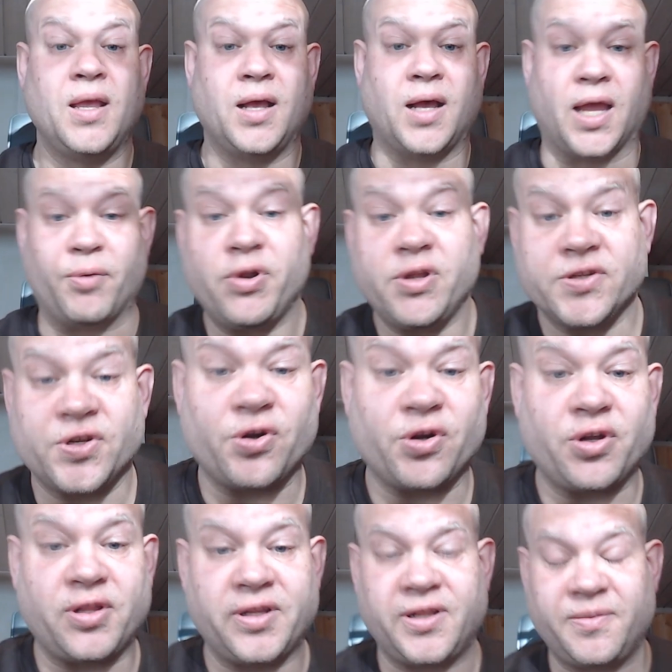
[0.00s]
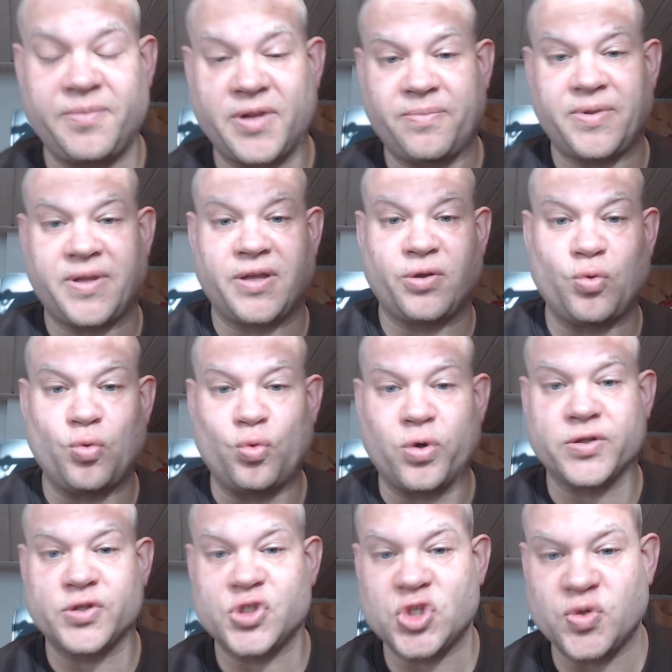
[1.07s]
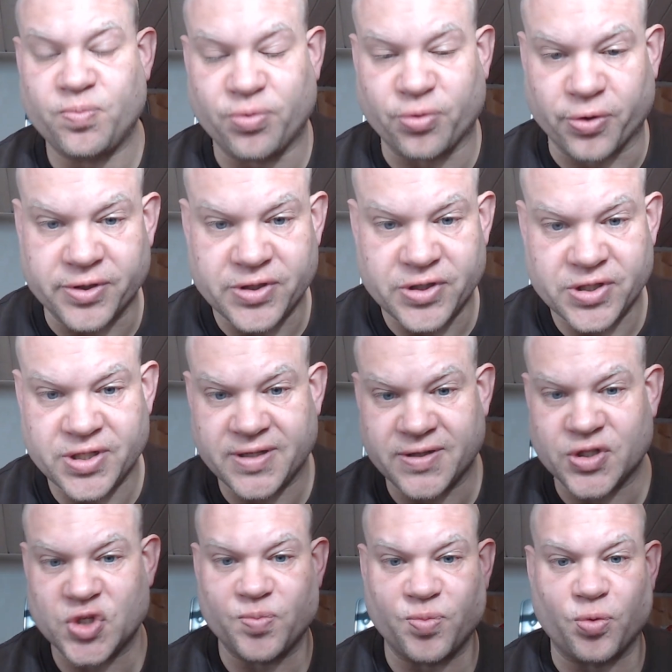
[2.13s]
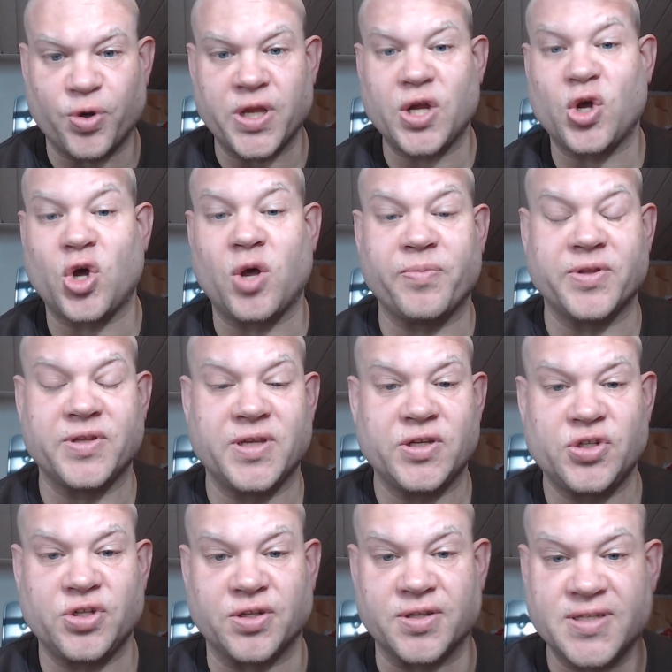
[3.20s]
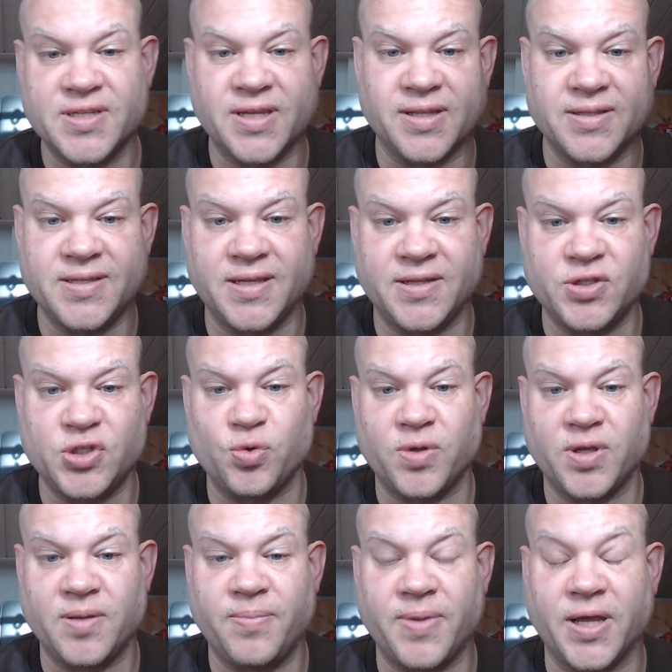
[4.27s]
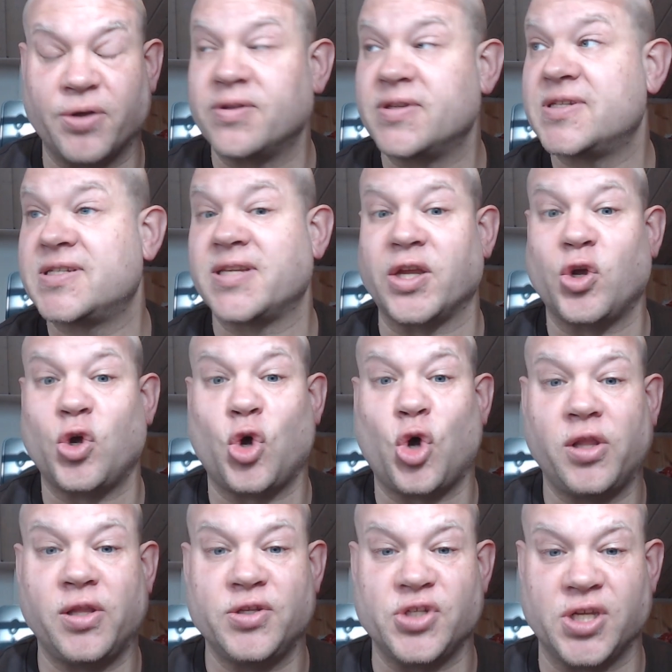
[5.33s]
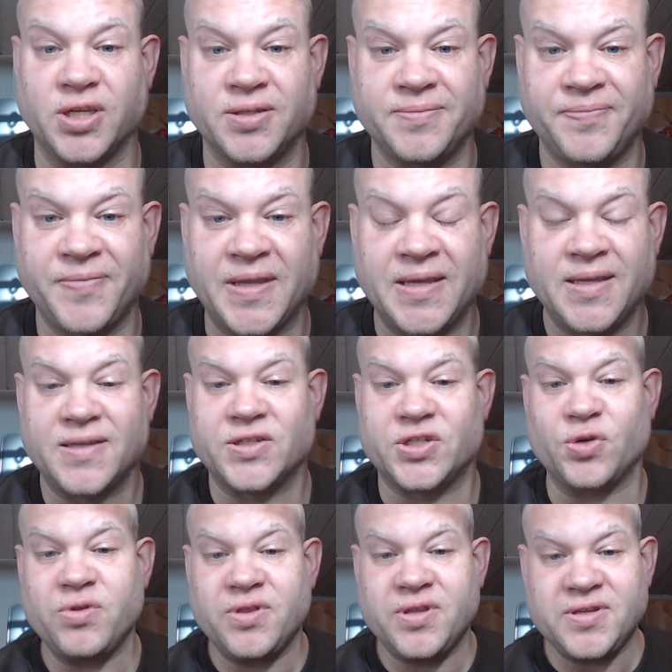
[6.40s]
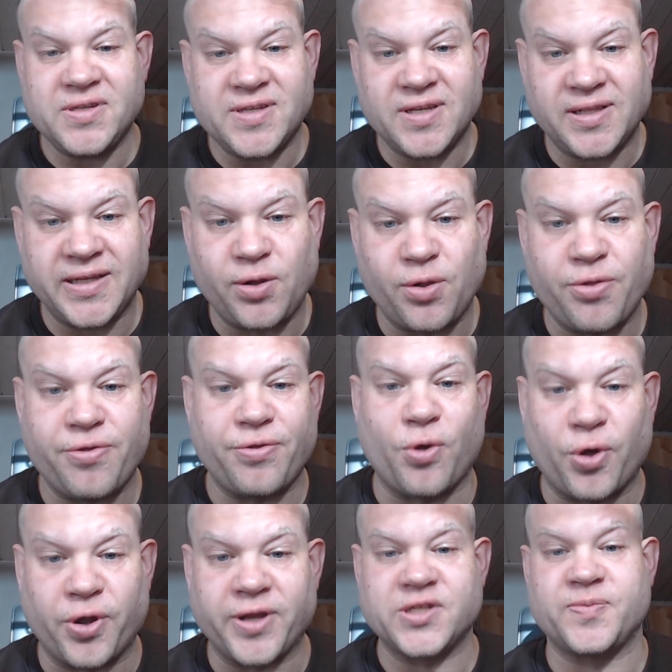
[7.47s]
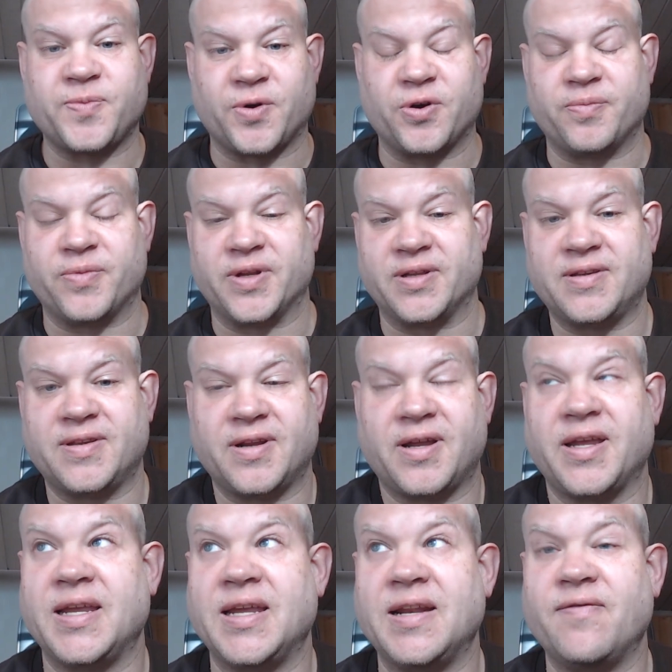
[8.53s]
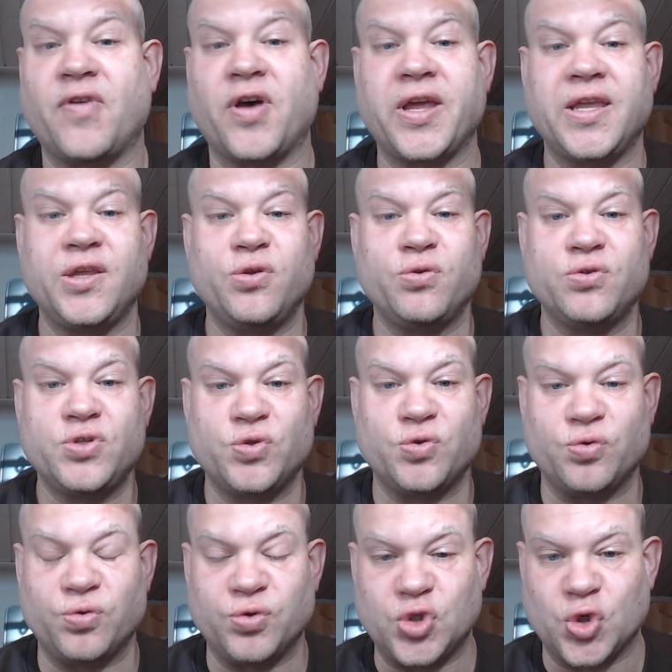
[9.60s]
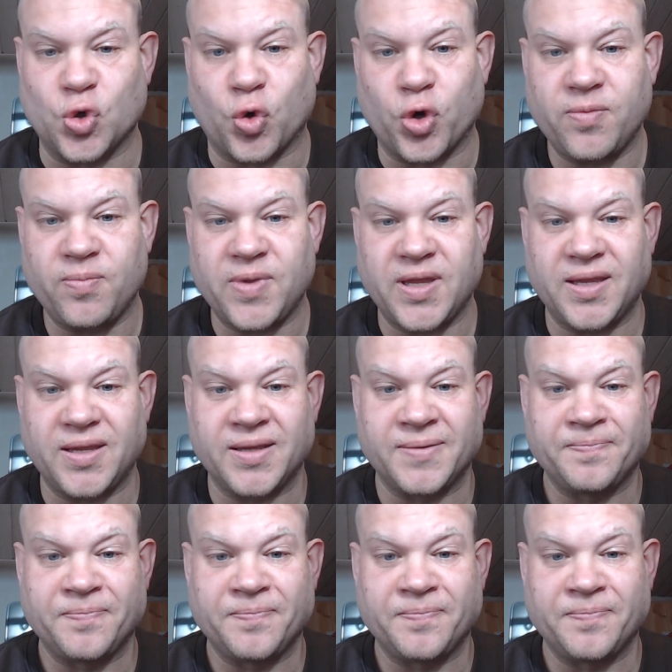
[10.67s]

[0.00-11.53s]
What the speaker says: I want to talk a little bit about what sports and sporting competitions can teach you about psychology. So, this is a little thought experiment that I invite you to join me